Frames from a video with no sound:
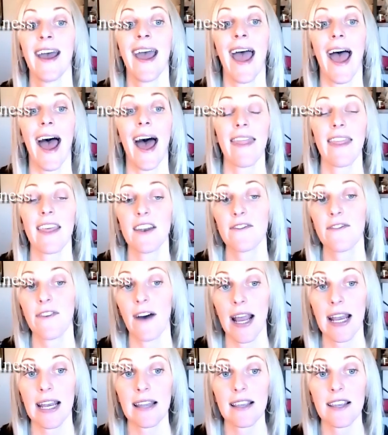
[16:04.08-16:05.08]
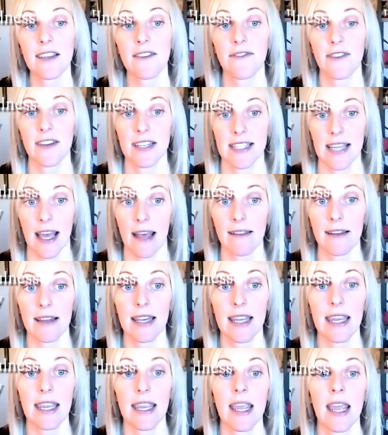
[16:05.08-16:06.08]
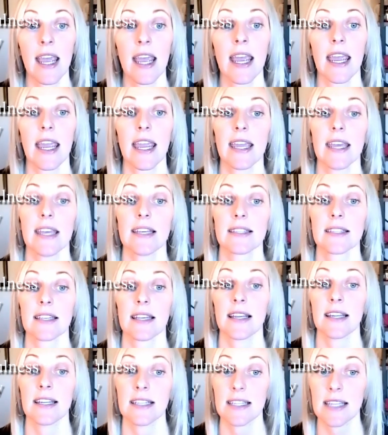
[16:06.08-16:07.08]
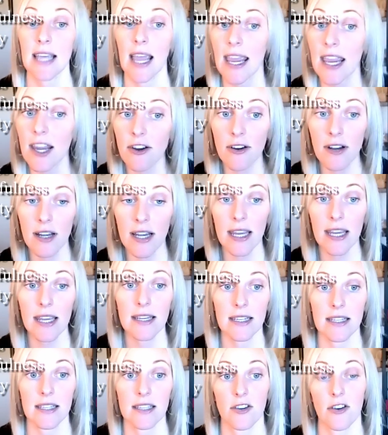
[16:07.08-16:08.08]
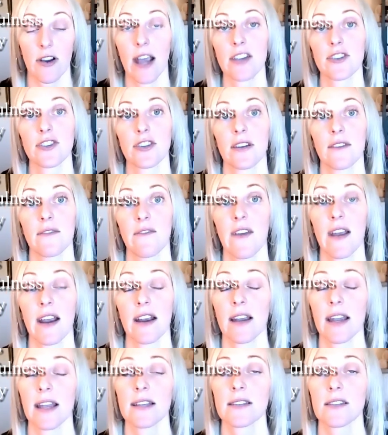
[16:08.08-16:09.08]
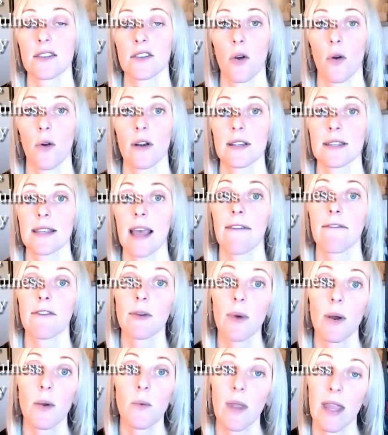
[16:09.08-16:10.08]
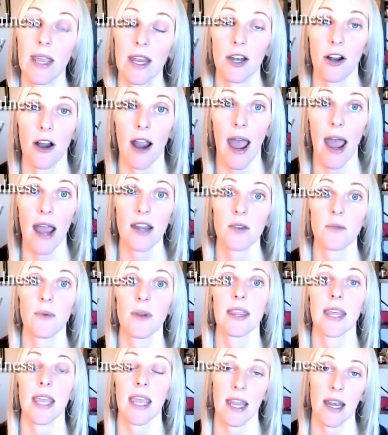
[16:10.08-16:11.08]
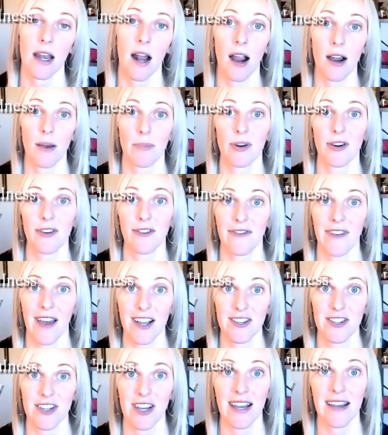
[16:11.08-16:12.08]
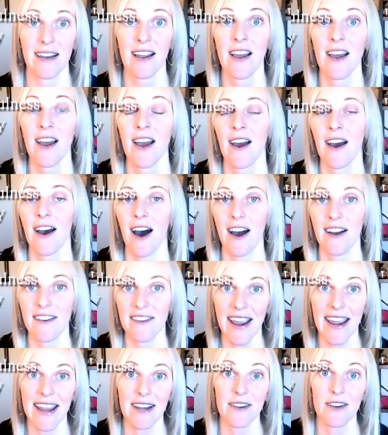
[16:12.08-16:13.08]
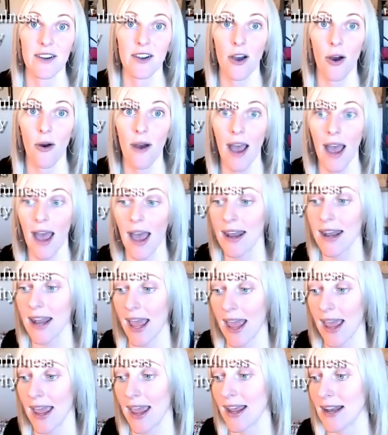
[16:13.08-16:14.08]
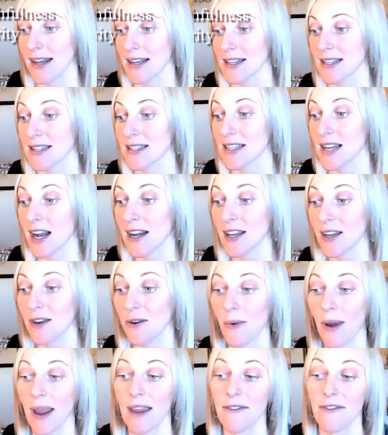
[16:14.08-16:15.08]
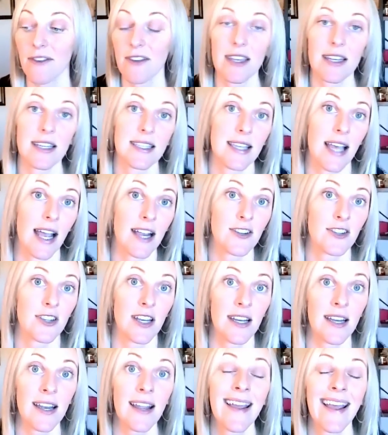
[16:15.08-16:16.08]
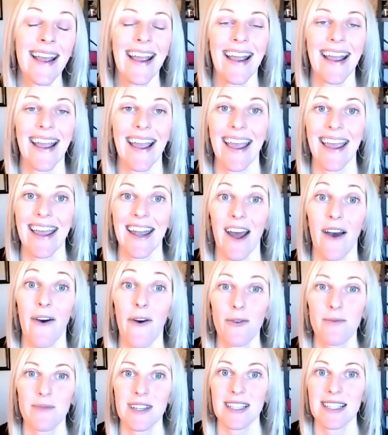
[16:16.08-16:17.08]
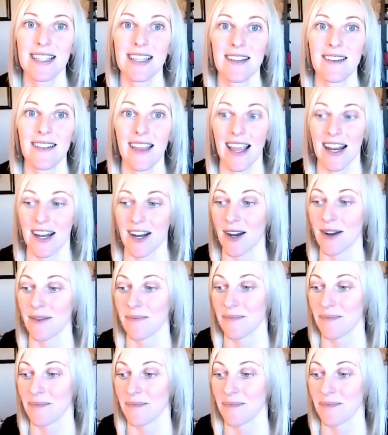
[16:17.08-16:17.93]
And then finally, fidelity is integrity, discretion, and fairness towards everyone we interact with in our profession. All right, go ahead and study away for this section and hope to see you later.